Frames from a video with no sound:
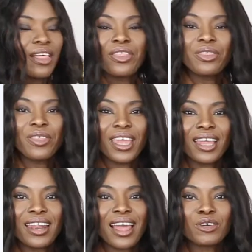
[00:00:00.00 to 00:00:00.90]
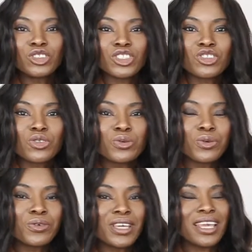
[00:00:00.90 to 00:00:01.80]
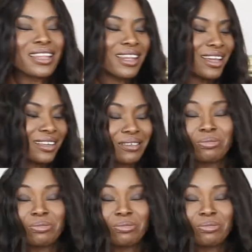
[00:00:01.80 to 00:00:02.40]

Then I could just throw in like,